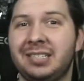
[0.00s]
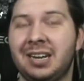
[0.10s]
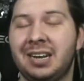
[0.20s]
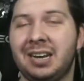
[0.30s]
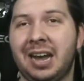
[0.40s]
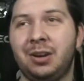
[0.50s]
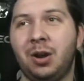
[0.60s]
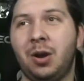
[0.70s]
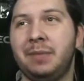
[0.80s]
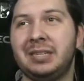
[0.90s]
Uh, I know
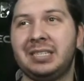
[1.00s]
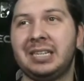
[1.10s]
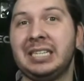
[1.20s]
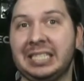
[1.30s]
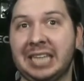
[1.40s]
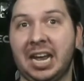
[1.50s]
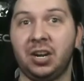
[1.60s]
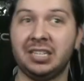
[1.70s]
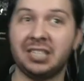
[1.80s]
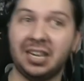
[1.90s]
I've been saying Saturday,
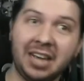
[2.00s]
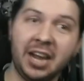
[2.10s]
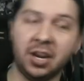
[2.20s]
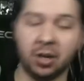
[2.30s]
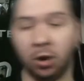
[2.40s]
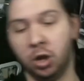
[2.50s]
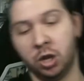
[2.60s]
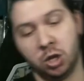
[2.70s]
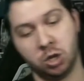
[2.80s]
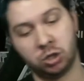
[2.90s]
Sunday. You know,
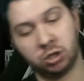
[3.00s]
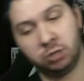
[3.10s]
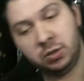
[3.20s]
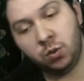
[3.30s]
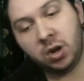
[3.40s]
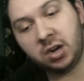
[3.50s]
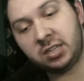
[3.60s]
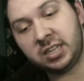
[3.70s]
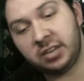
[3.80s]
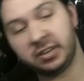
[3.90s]
here's gonna be one
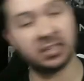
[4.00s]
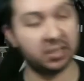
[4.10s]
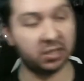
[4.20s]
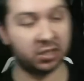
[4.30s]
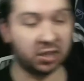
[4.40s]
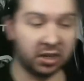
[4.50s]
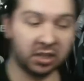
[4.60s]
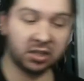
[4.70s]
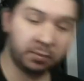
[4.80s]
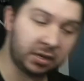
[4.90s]
series and Sunday's
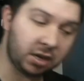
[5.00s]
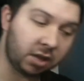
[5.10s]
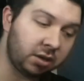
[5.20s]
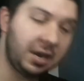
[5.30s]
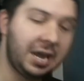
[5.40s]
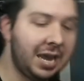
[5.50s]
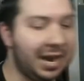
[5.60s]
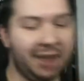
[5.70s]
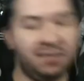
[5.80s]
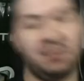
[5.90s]
gonna be another, and I
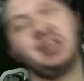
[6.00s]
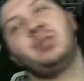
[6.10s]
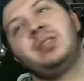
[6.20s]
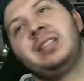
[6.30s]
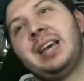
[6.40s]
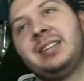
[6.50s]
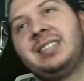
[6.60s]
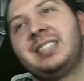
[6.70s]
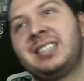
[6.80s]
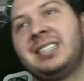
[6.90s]
haven't been doing that
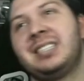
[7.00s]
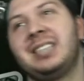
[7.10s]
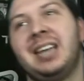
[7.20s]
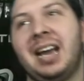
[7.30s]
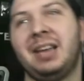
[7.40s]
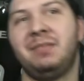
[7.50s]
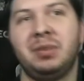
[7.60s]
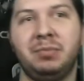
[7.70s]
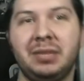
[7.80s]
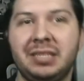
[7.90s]
just because I've been
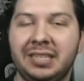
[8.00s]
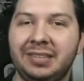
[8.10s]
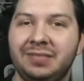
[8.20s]
busy.